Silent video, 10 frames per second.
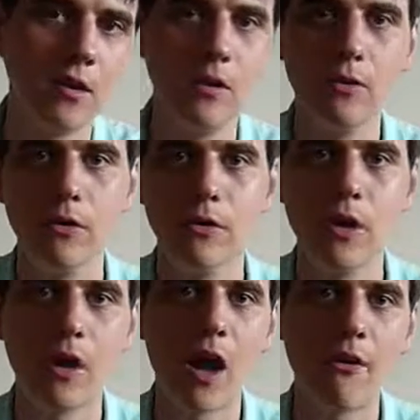you know,
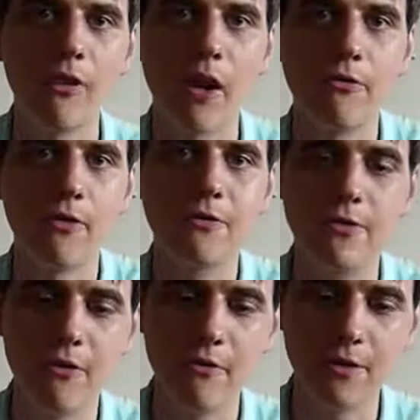half,
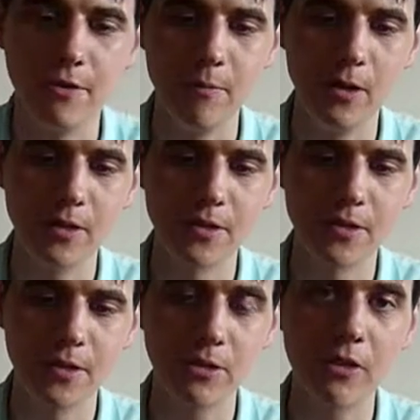50-50, but
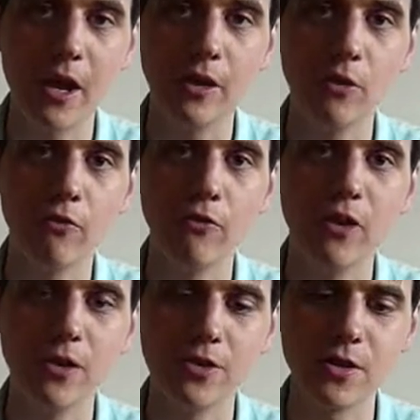you get enough of
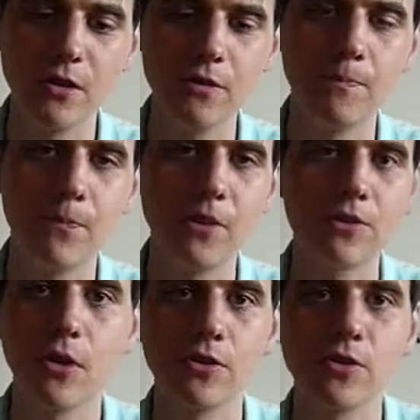each, so it's
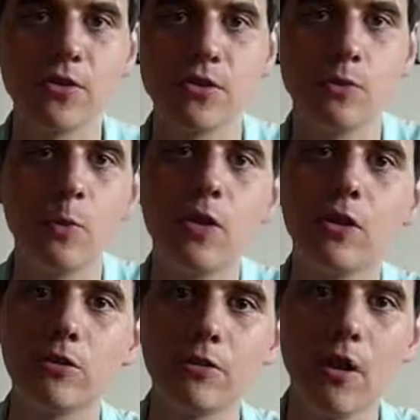not weak
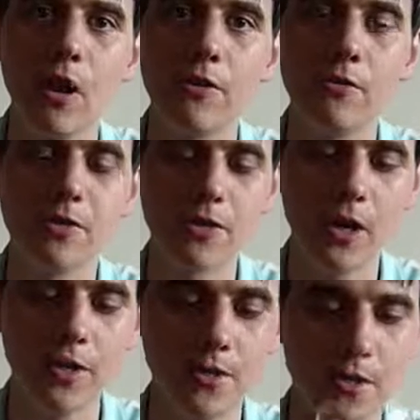on either of the
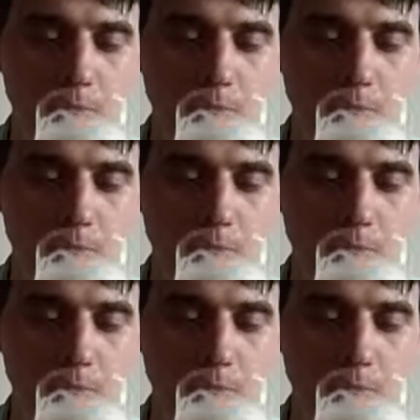sides.